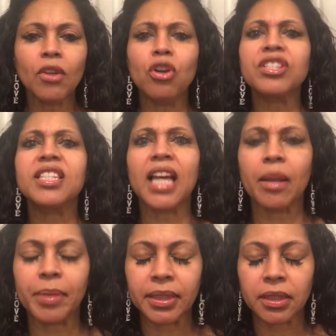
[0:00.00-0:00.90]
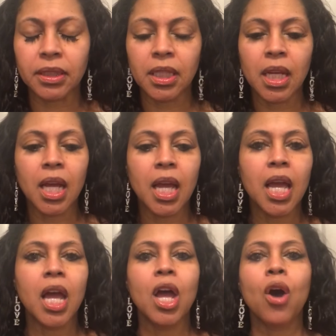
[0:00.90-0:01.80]
or celibate.
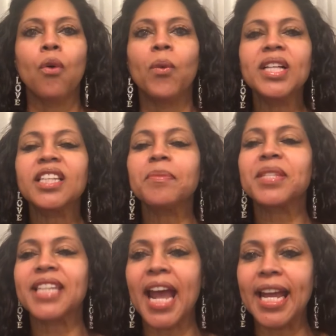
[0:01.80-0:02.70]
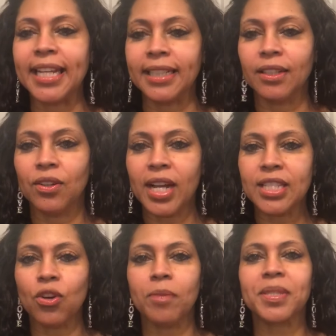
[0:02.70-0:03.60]
What's abstaining? Okay,
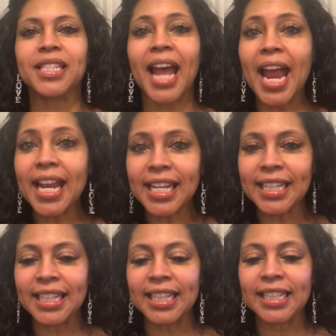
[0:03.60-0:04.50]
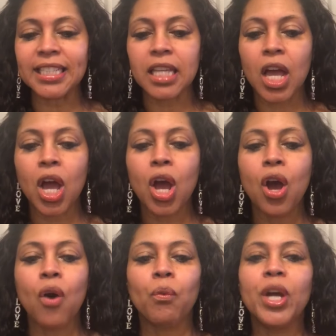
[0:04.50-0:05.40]
so abstaining is
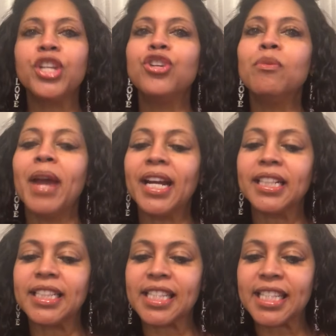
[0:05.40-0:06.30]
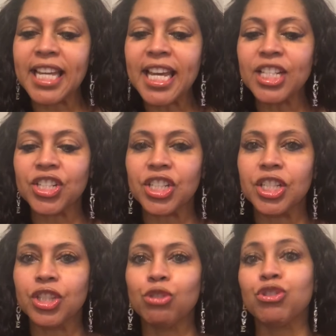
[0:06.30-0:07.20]
when you make a
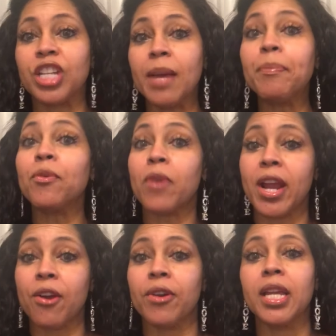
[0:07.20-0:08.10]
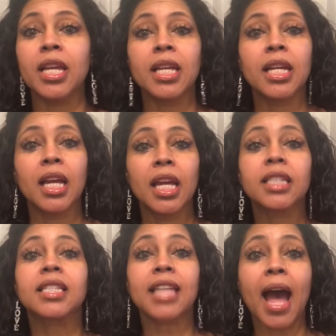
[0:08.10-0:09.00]
decision to temporary
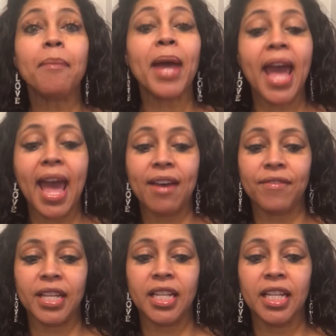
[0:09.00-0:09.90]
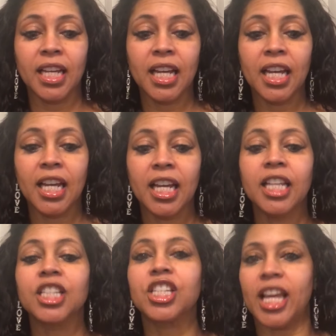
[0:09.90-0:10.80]
stop having
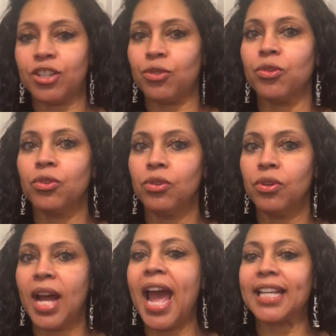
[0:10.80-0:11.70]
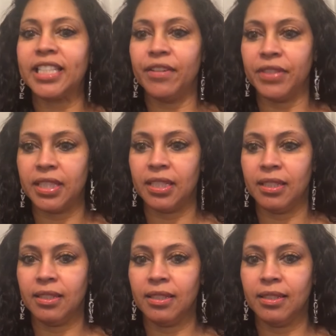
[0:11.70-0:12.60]
sexual activity.
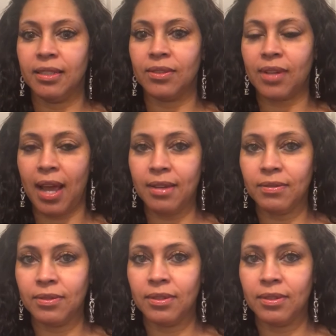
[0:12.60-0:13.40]
Okay?